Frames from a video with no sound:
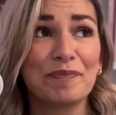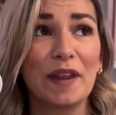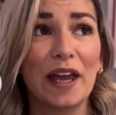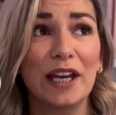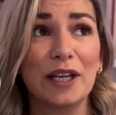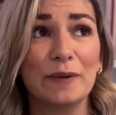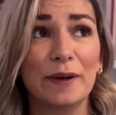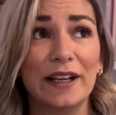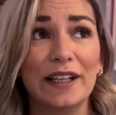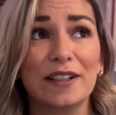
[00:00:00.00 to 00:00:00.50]

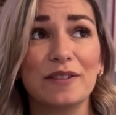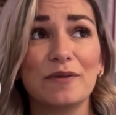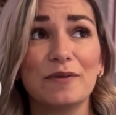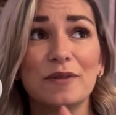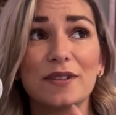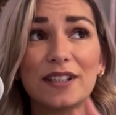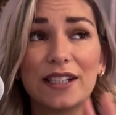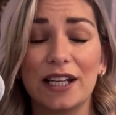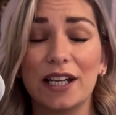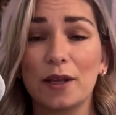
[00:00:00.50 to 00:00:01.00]
Anyway,
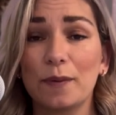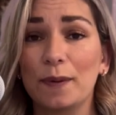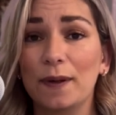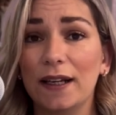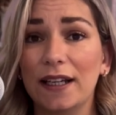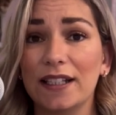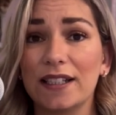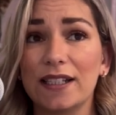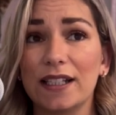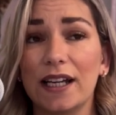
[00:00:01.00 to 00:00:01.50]
stayed at the
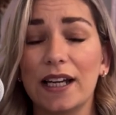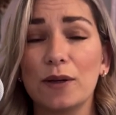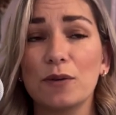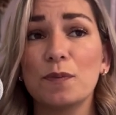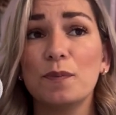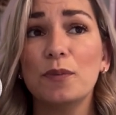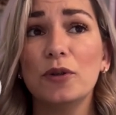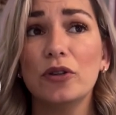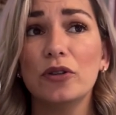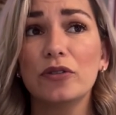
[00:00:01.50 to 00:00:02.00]
Pulitzer, it was
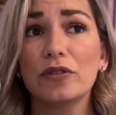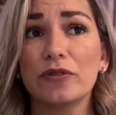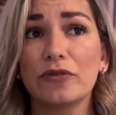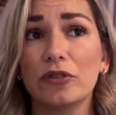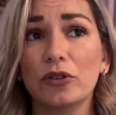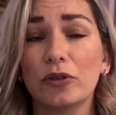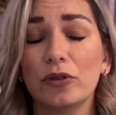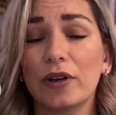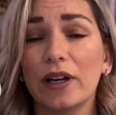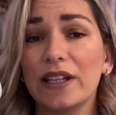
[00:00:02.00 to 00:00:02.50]

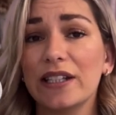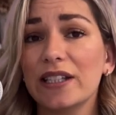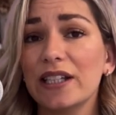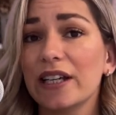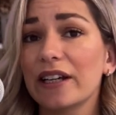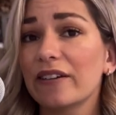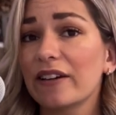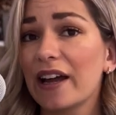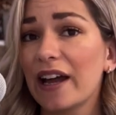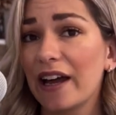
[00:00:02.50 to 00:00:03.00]
beautiful,
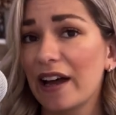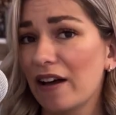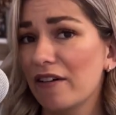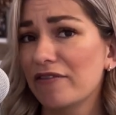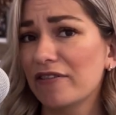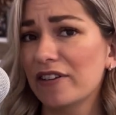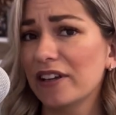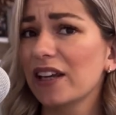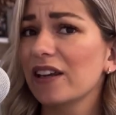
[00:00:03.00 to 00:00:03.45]
interior heaven.